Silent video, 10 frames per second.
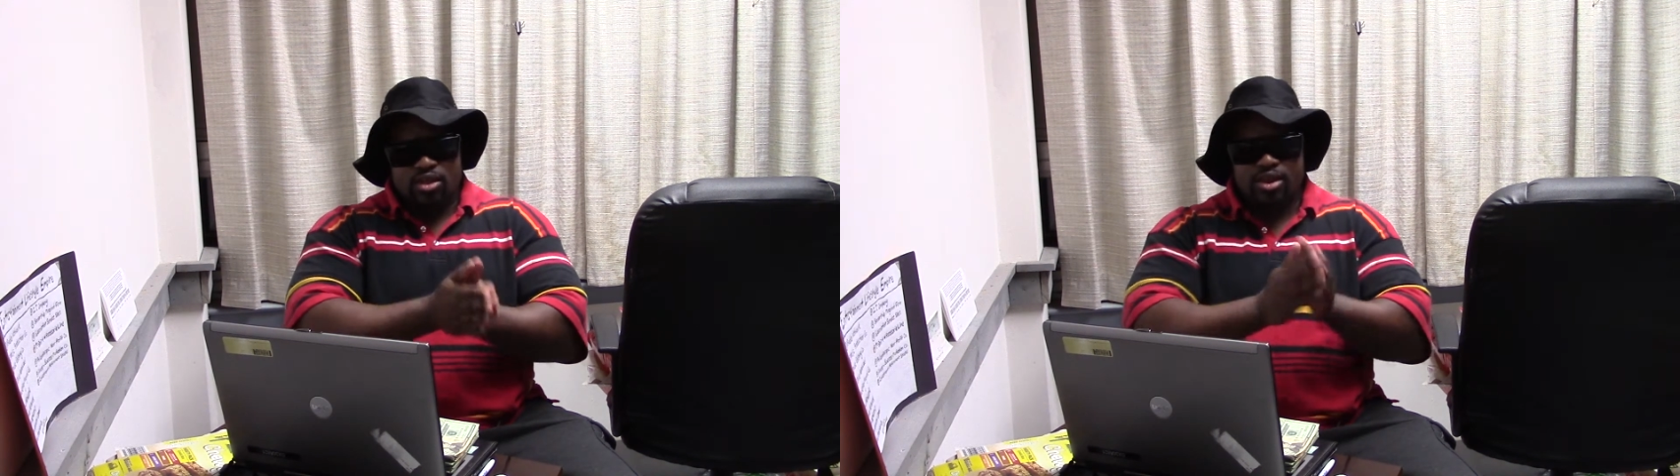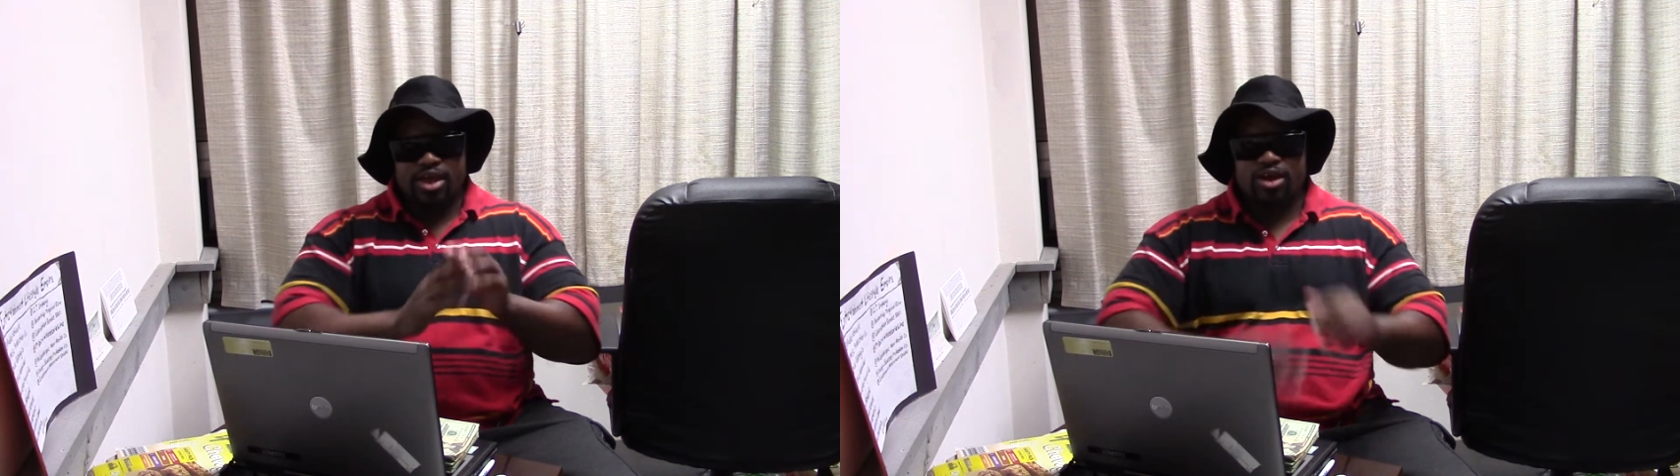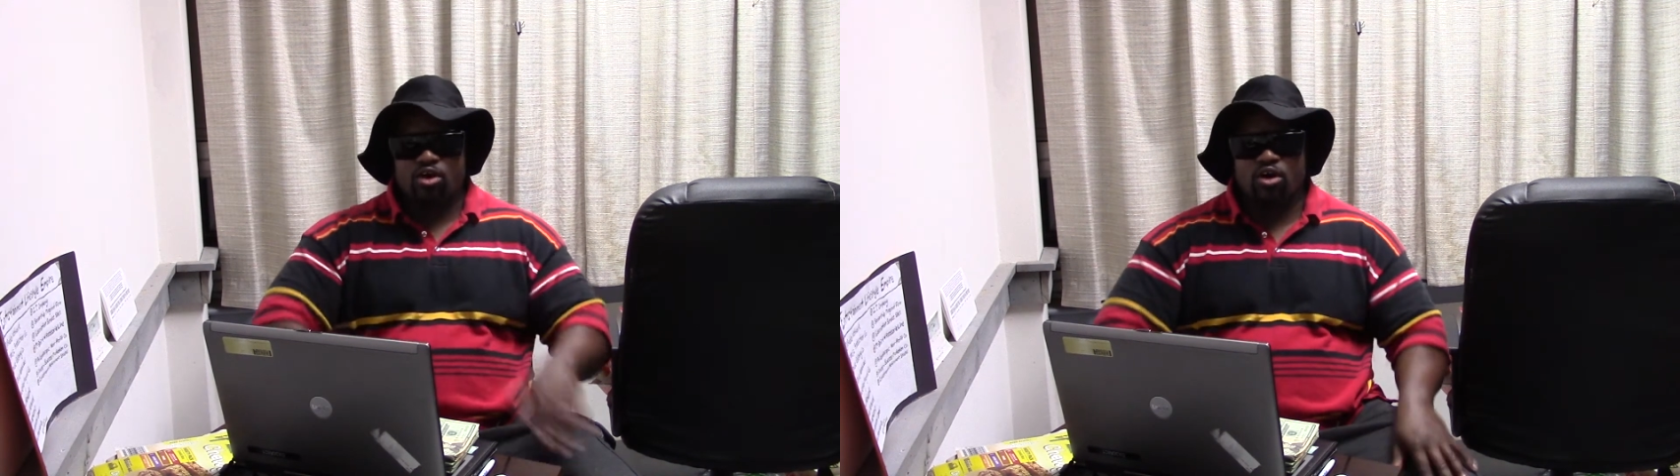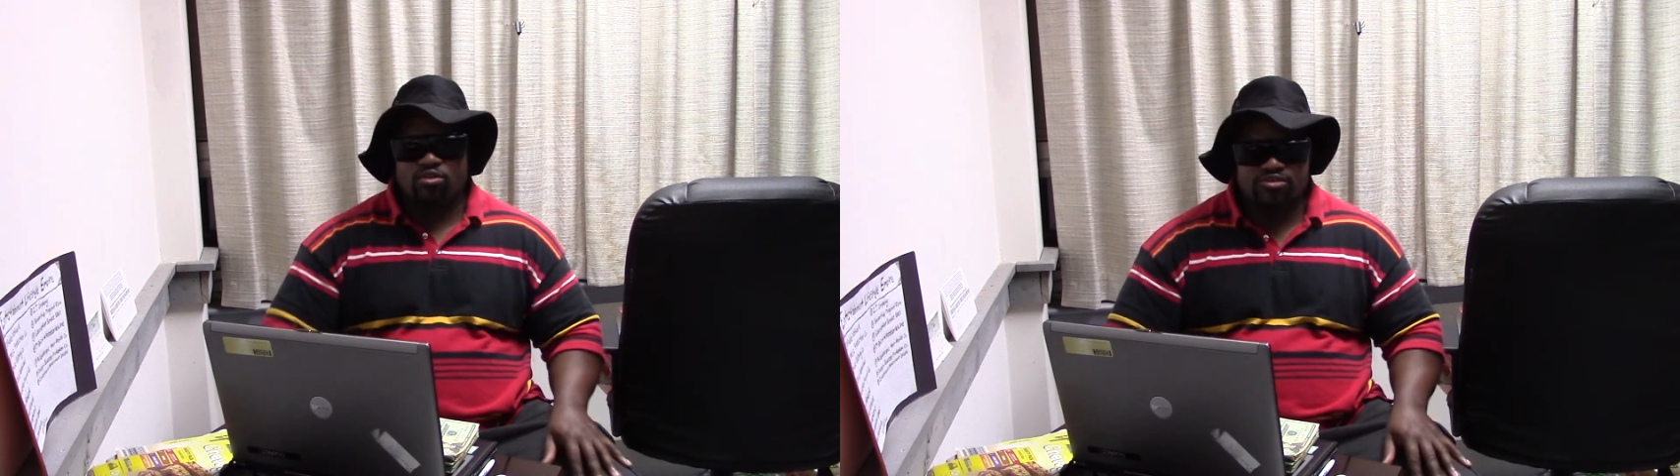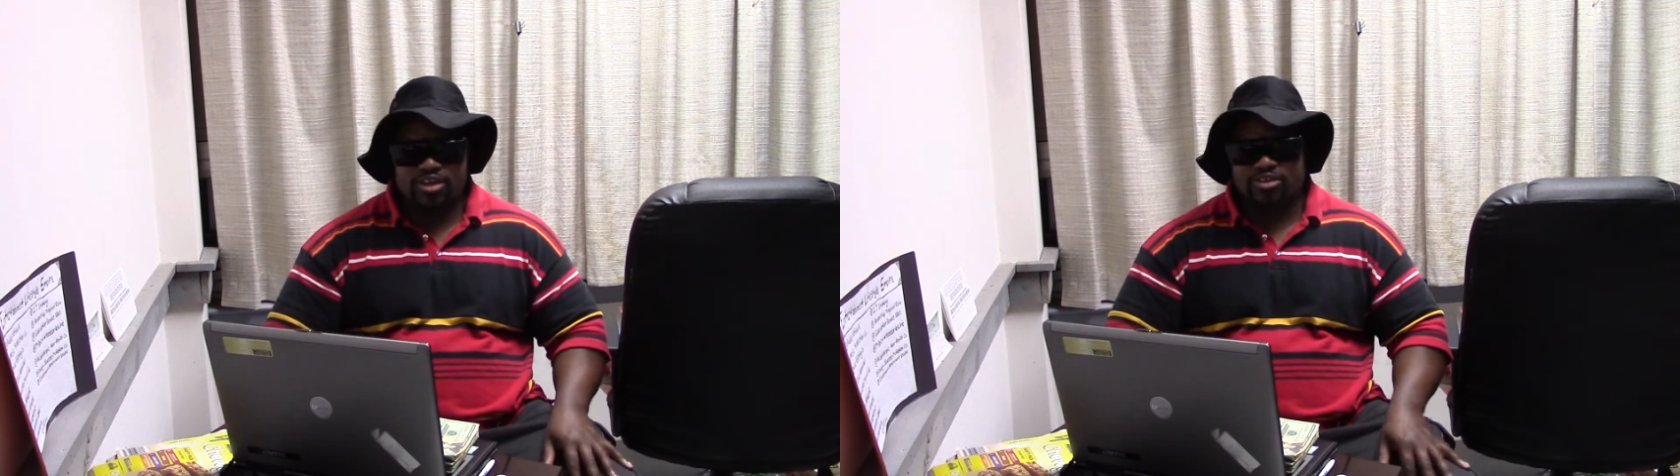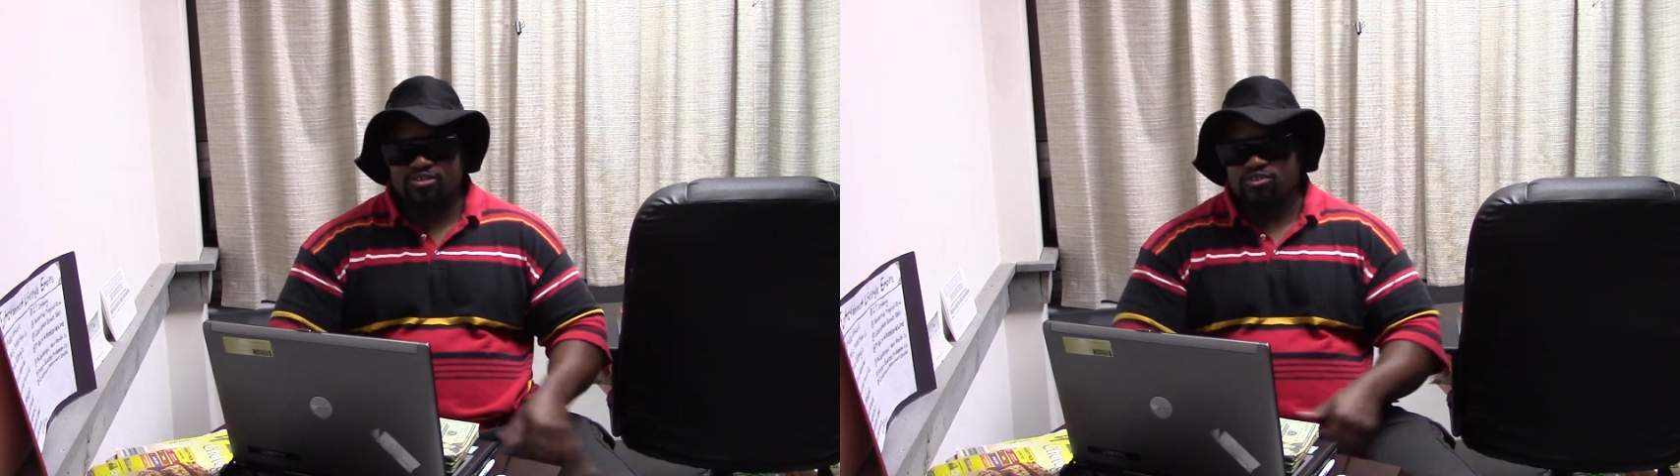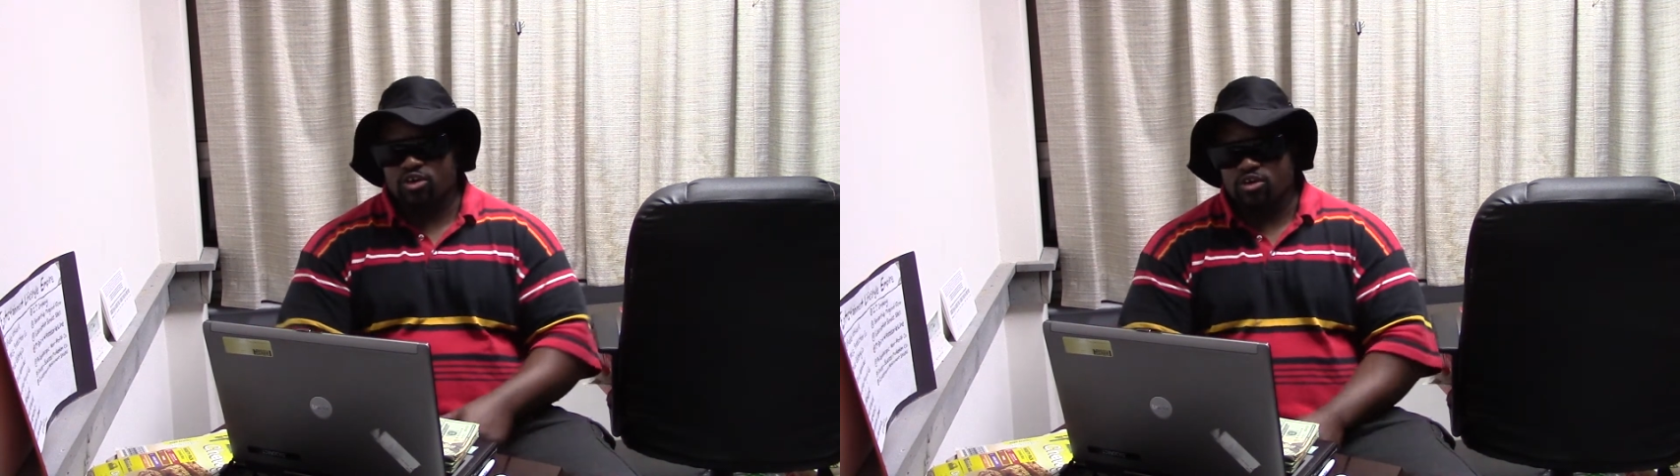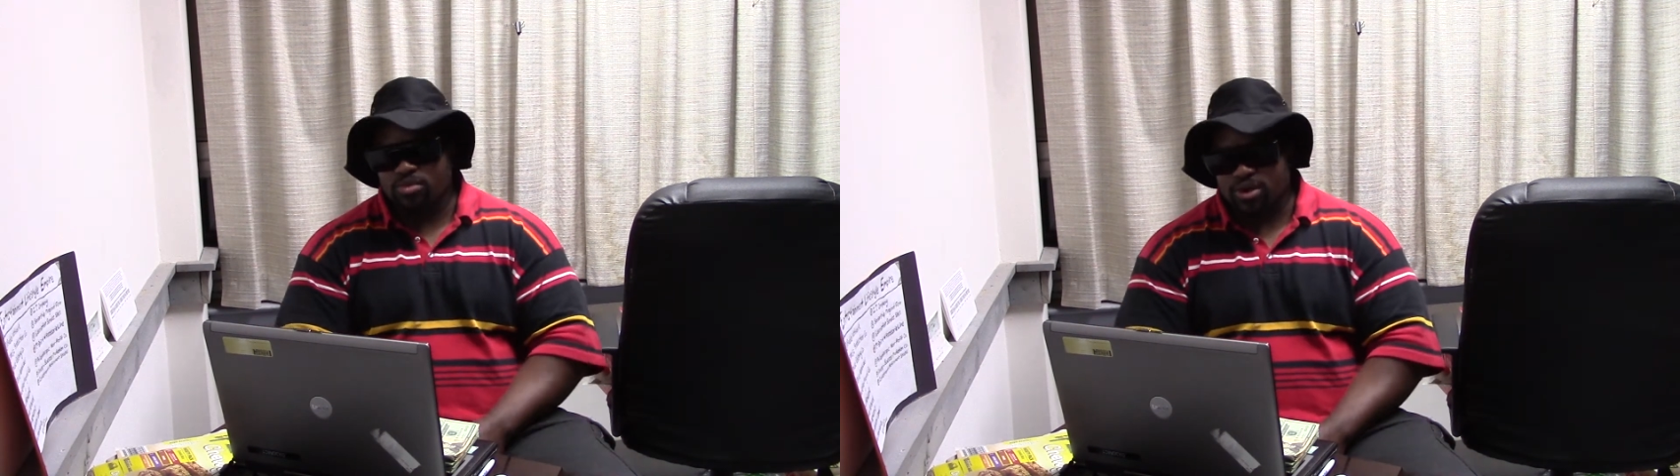Now Offset is
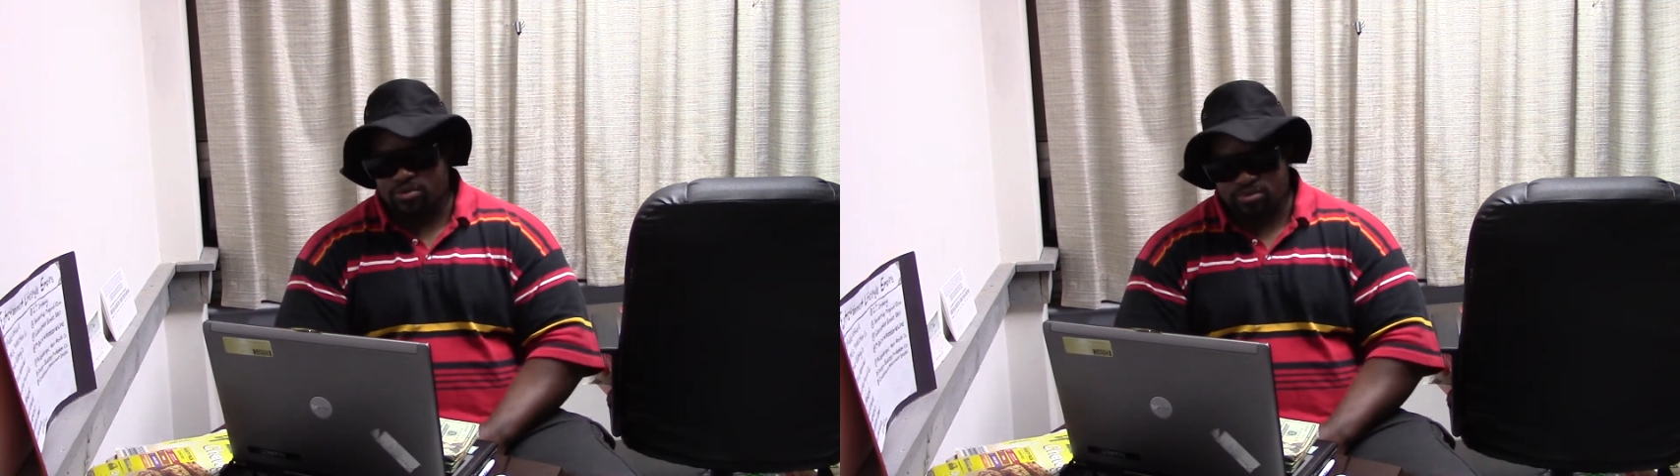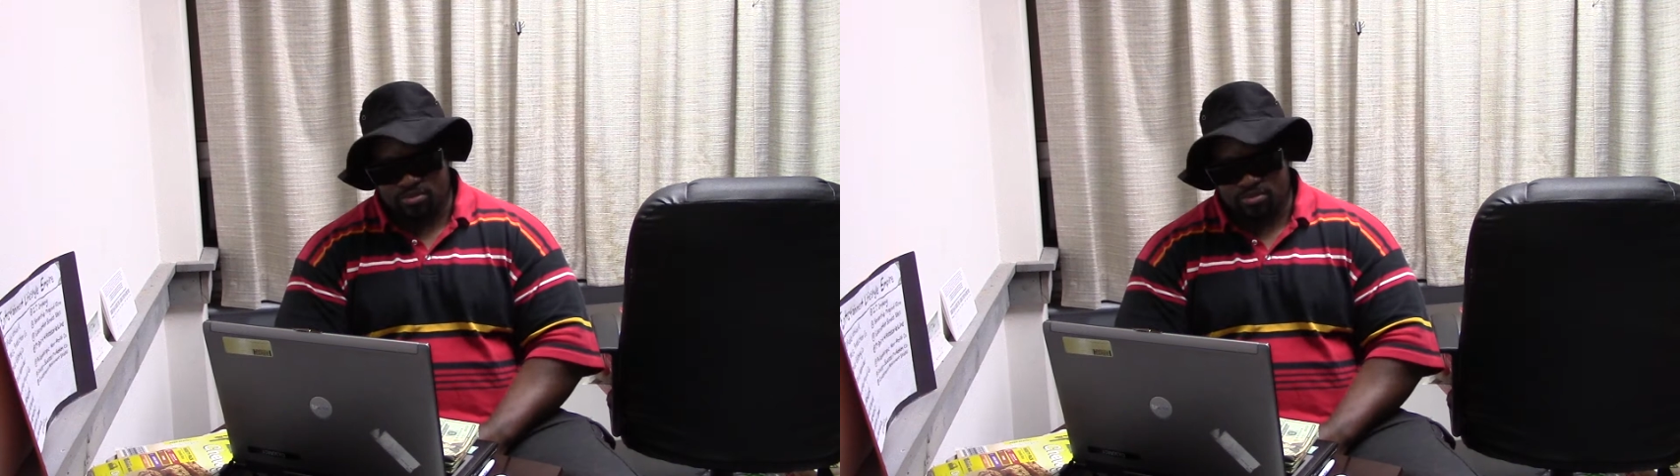talking about